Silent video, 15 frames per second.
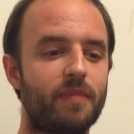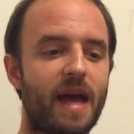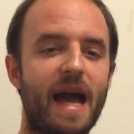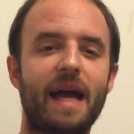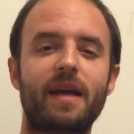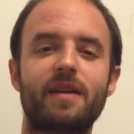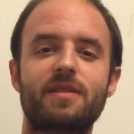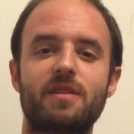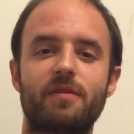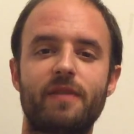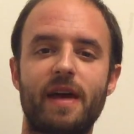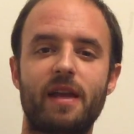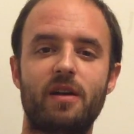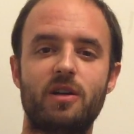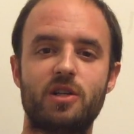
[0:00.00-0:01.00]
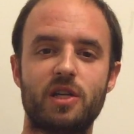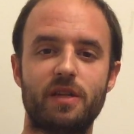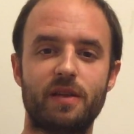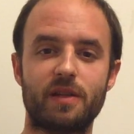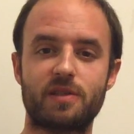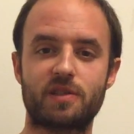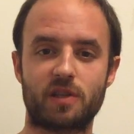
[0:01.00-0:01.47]
packets of
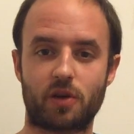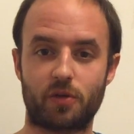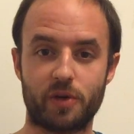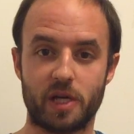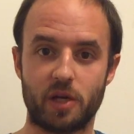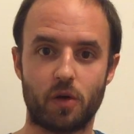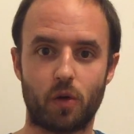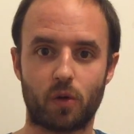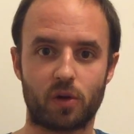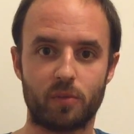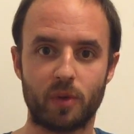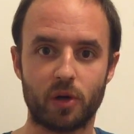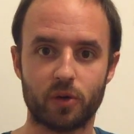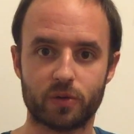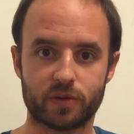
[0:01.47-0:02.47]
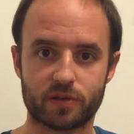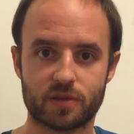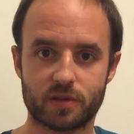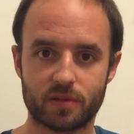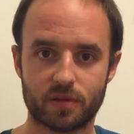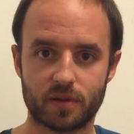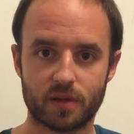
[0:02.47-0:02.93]
energy that secrete
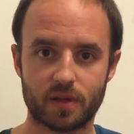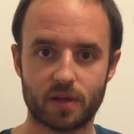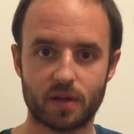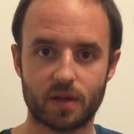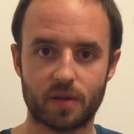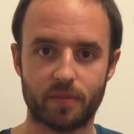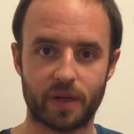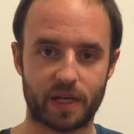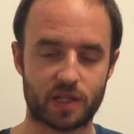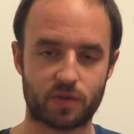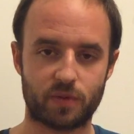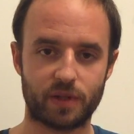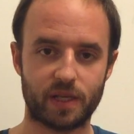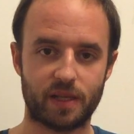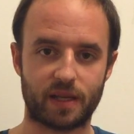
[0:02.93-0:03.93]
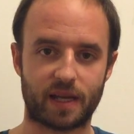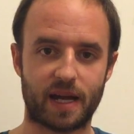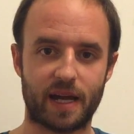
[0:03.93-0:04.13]
hormones. But it's really the